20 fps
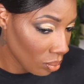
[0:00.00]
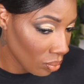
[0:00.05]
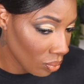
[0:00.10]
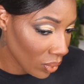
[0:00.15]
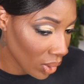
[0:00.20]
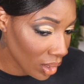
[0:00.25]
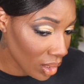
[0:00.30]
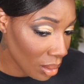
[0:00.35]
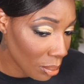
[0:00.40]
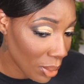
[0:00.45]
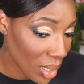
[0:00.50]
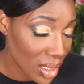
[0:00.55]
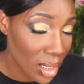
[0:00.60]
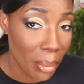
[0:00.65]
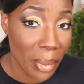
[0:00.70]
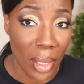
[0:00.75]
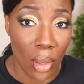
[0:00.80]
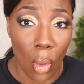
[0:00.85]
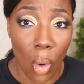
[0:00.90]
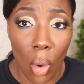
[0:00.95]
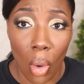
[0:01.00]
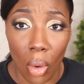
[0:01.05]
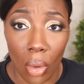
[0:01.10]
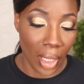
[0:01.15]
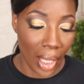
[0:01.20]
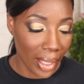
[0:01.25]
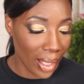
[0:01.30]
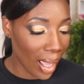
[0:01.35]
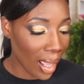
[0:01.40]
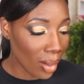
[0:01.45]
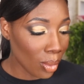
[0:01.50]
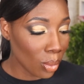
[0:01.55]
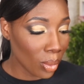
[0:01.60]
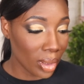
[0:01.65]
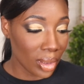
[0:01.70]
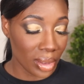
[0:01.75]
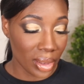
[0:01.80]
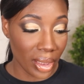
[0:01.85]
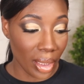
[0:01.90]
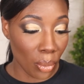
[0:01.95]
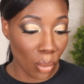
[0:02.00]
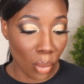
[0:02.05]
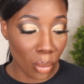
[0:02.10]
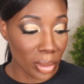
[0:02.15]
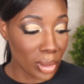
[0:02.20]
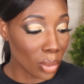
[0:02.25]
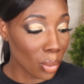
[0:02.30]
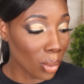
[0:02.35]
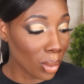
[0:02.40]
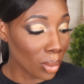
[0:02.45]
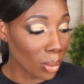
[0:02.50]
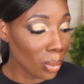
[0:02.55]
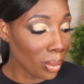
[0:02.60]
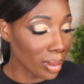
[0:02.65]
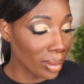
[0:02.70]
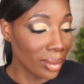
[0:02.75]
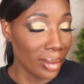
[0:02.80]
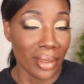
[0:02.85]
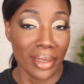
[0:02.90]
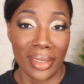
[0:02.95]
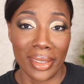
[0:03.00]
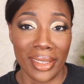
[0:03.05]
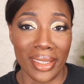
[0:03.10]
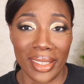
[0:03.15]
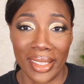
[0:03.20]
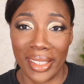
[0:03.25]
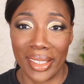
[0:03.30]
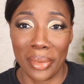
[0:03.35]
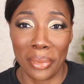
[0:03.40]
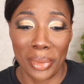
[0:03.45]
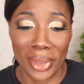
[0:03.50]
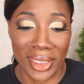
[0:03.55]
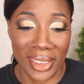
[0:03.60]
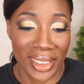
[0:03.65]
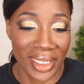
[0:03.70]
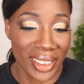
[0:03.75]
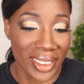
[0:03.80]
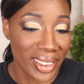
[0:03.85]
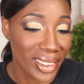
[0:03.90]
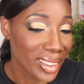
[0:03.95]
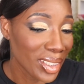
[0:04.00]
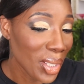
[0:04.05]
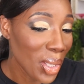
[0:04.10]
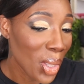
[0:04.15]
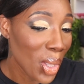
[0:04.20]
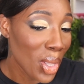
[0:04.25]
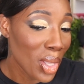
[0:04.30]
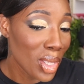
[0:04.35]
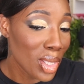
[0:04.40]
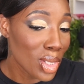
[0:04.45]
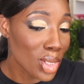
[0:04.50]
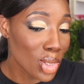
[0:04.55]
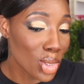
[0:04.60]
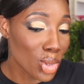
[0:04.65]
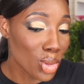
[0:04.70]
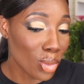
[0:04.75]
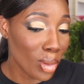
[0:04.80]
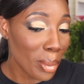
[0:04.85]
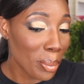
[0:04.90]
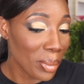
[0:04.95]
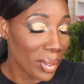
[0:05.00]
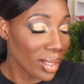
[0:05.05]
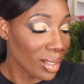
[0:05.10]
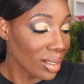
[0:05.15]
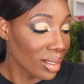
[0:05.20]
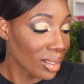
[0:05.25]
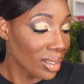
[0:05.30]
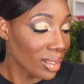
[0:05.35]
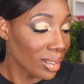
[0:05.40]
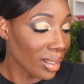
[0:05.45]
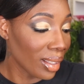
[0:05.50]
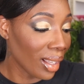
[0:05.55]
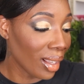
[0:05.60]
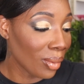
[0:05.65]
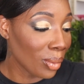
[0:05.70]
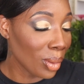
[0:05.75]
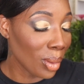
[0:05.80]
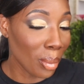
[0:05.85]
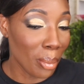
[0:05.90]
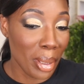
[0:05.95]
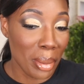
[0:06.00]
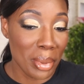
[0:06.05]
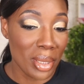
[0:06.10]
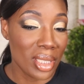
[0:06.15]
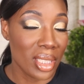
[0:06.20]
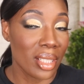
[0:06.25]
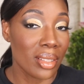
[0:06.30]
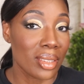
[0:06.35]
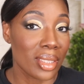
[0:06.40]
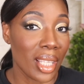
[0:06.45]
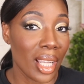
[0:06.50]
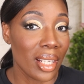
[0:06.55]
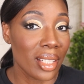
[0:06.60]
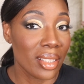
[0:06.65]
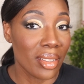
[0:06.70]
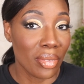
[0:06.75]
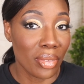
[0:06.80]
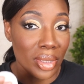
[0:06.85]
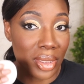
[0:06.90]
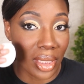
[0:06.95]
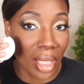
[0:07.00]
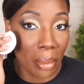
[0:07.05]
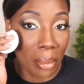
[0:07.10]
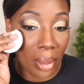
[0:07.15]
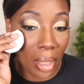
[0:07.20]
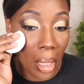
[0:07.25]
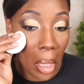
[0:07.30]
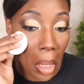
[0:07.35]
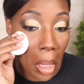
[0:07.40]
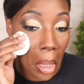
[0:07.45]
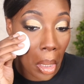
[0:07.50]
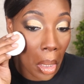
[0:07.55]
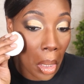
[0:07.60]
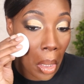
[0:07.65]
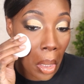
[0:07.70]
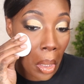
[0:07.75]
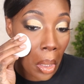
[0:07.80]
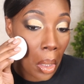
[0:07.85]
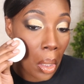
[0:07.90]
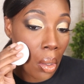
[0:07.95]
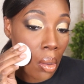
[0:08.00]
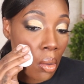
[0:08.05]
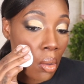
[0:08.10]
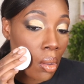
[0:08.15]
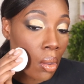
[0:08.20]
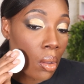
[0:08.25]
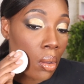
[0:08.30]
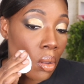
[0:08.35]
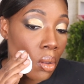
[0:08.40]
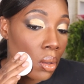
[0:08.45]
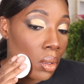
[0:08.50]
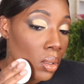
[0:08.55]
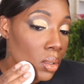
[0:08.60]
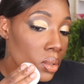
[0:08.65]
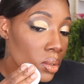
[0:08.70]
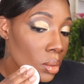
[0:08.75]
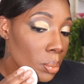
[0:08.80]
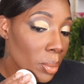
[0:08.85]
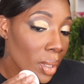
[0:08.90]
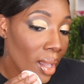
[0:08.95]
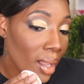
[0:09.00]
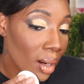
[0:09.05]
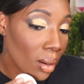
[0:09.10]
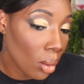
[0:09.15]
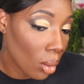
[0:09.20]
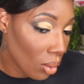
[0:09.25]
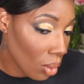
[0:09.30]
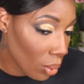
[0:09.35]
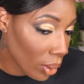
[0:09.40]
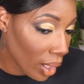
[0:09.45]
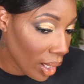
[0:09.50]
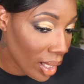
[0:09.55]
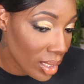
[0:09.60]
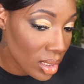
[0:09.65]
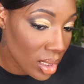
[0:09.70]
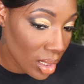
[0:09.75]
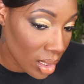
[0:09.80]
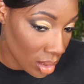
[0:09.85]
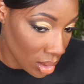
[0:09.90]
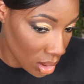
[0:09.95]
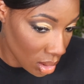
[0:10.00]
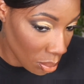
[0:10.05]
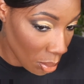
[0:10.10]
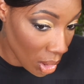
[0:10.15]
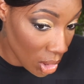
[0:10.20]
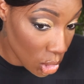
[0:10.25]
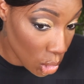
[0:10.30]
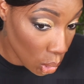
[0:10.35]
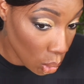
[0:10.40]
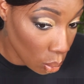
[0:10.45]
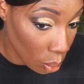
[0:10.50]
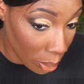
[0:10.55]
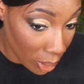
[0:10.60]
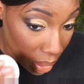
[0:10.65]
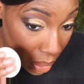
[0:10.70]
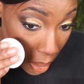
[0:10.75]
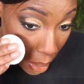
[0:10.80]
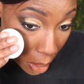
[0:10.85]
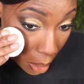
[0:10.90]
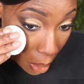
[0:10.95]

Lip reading: It didn't mess up at all. Like, I don't understand what was going on. It was just dripping. I don't know, maybe tears got a different type of, just pat it off. Okay, I see it smudge a little bit.